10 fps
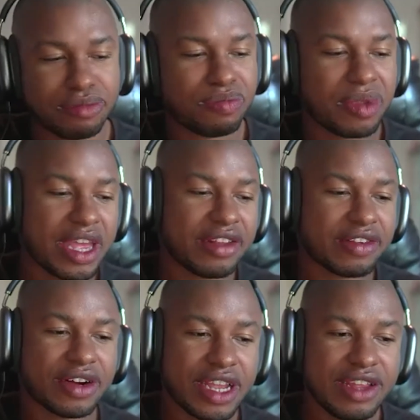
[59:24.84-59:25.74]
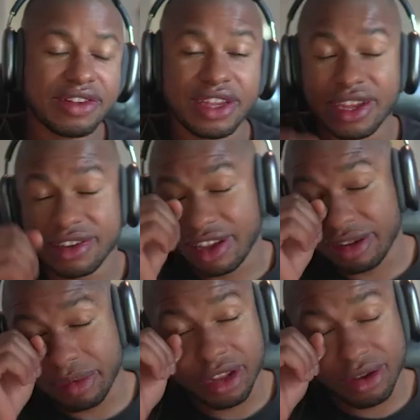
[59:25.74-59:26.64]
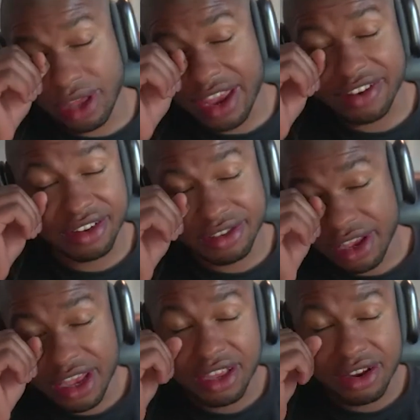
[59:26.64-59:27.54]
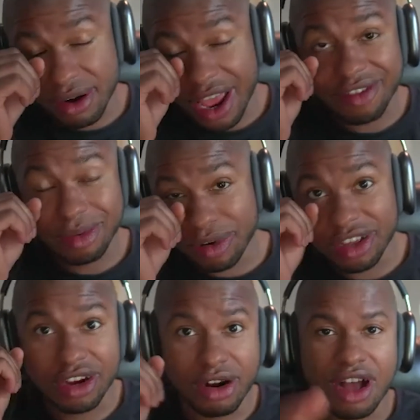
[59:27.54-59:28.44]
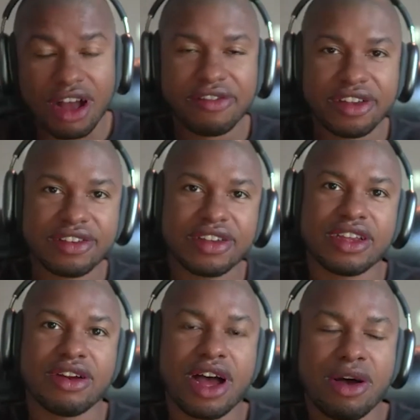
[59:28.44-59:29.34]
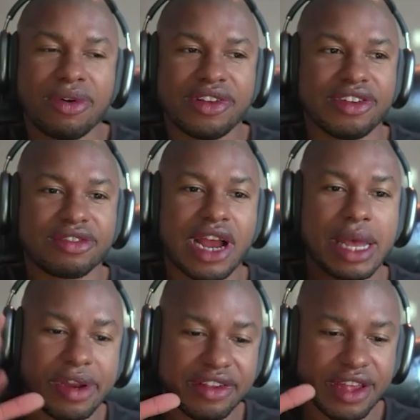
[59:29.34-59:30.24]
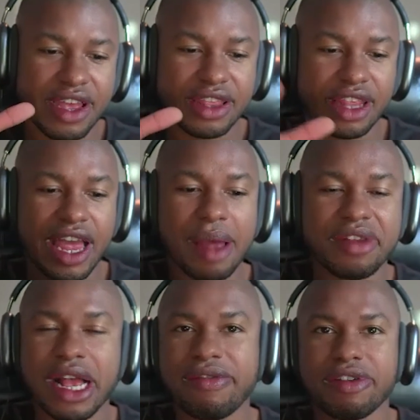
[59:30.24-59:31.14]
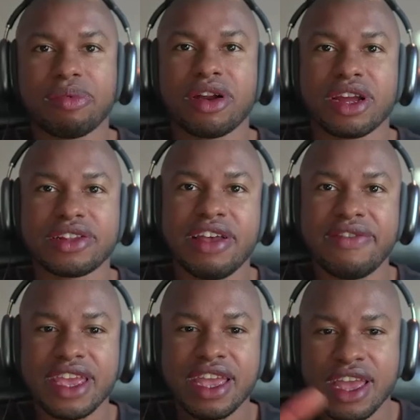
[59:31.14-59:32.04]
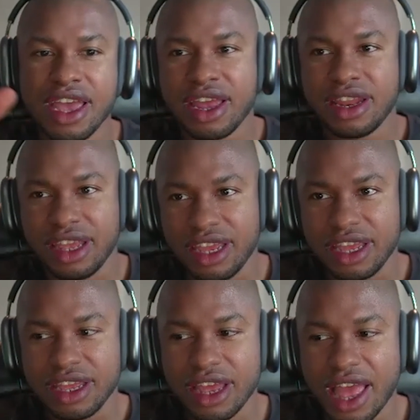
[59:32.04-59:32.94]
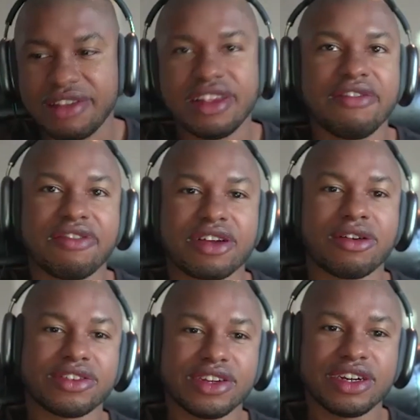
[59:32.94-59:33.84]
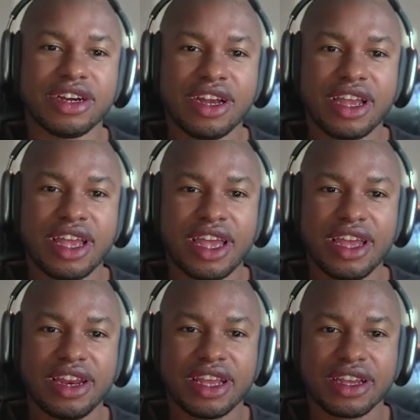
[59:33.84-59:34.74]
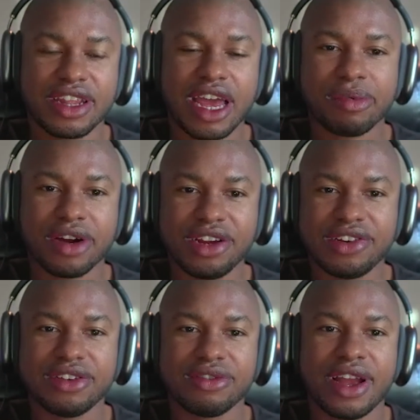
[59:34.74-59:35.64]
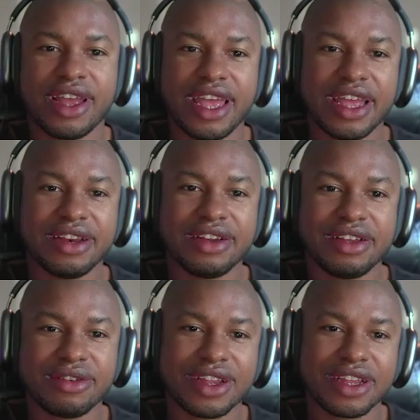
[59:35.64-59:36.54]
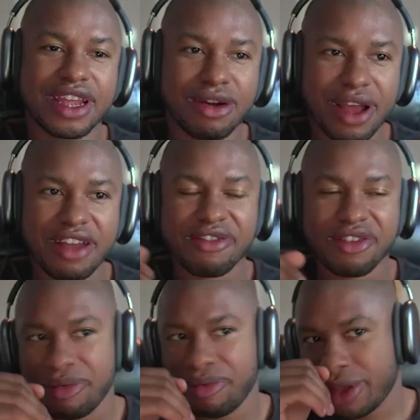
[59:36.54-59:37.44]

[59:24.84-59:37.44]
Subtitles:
place or easily accessible locations. You don't have to put your office, I always describe it as the laptop for productivity, the headset for culture. and collaboration, right? And you can get away from